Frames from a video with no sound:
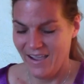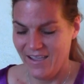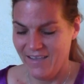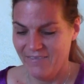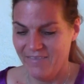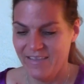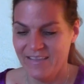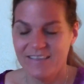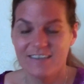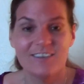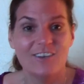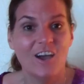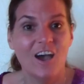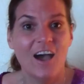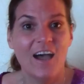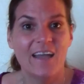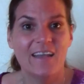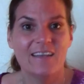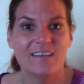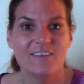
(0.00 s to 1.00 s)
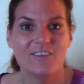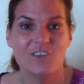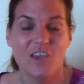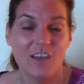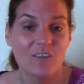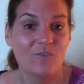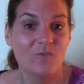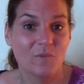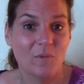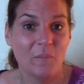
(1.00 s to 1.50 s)
That's not
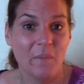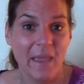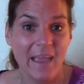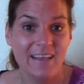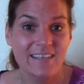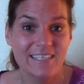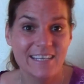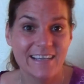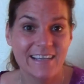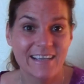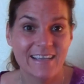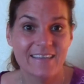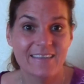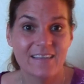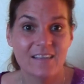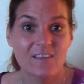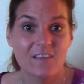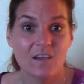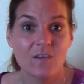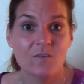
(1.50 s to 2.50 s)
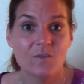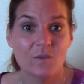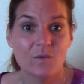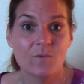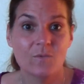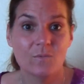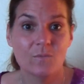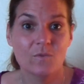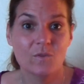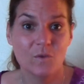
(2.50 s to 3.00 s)
just romantic, it's
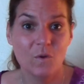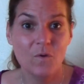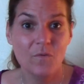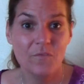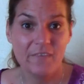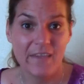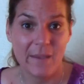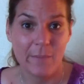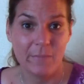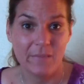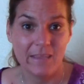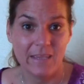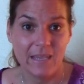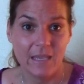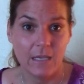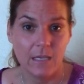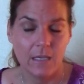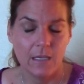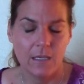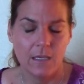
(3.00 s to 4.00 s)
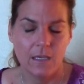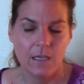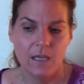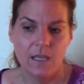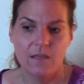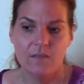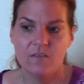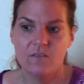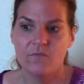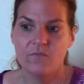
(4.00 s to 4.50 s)
also soul family.
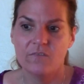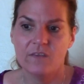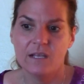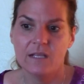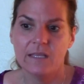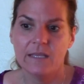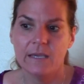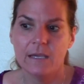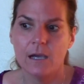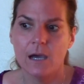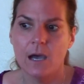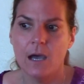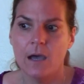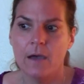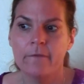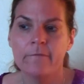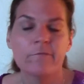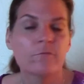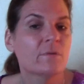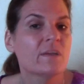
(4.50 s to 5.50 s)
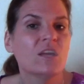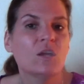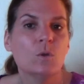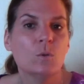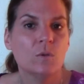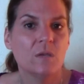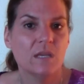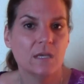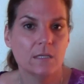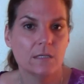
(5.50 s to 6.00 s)
It's a feeling of
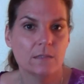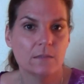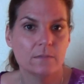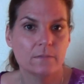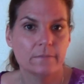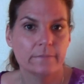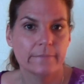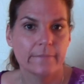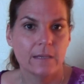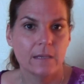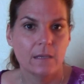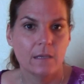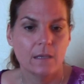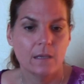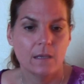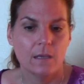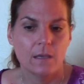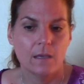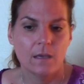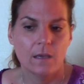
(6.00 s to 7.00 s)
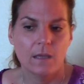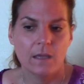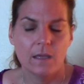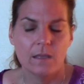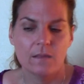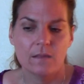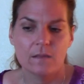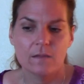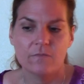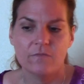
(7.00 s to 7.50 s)
reunion.
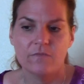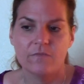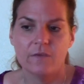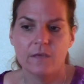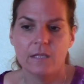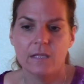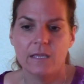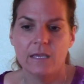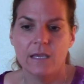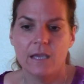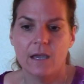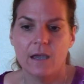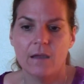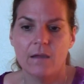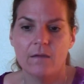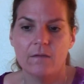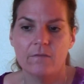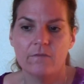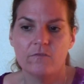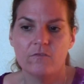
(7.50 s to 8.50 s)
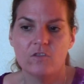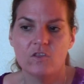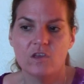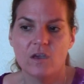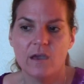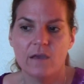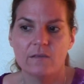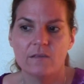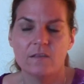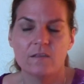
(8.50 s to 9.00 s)
It's a feeling of
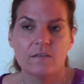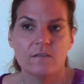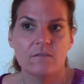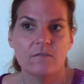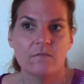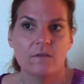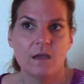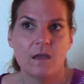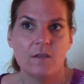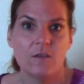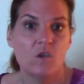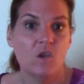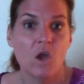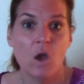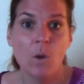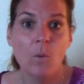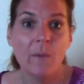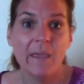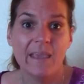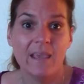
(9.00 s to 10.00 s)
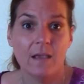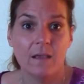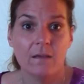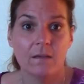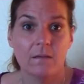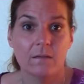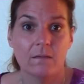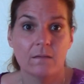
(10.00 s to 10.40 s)
just knowing